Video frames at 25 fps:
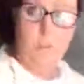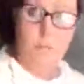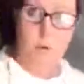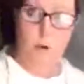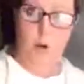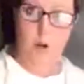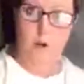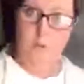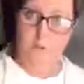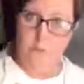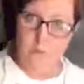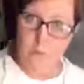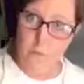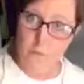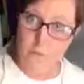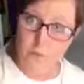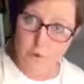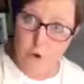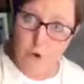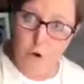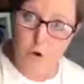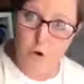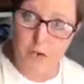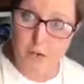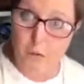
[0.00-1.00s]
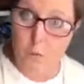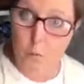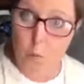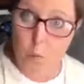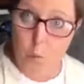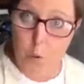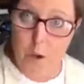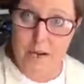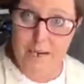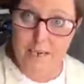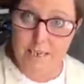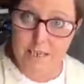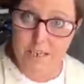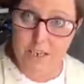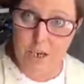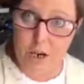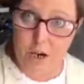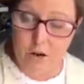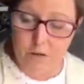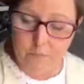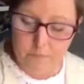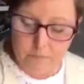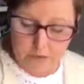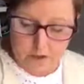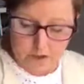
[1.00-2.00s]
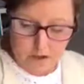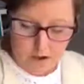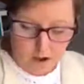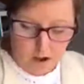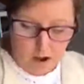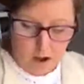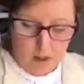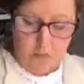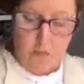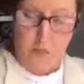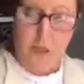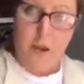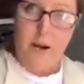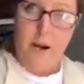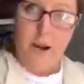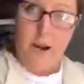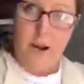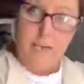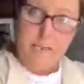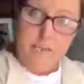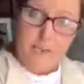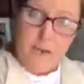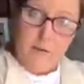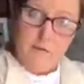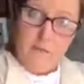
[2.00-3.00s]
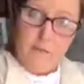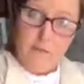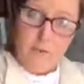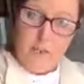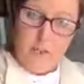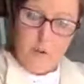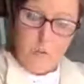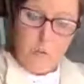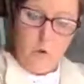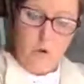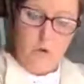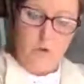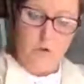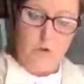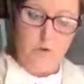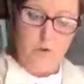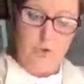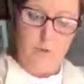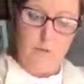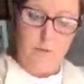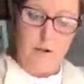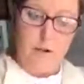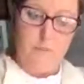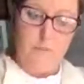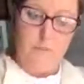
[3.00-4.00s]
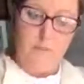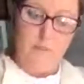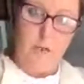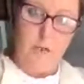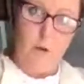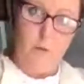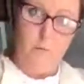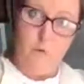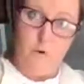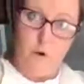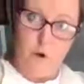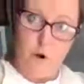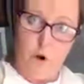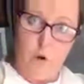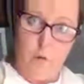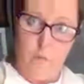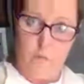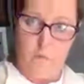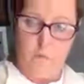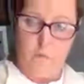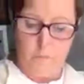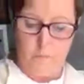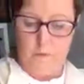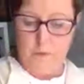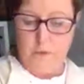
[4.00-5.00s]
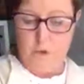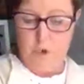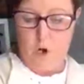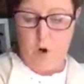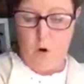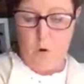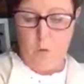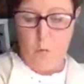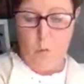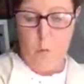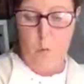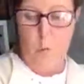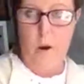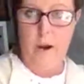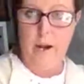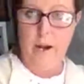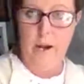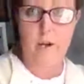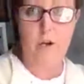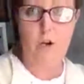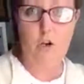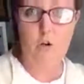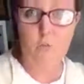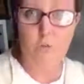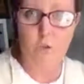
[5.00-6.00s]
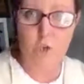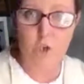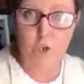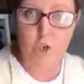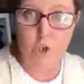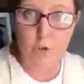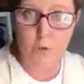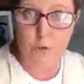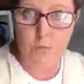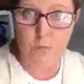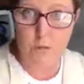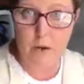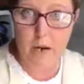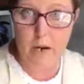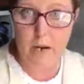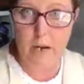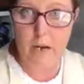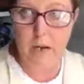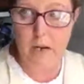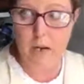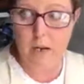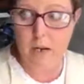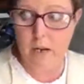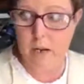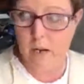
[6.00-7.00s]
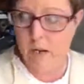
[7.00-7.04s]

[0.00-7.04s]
but if I'm talking winter, then I definitely want to make myself a cuff. So when it comes to doing my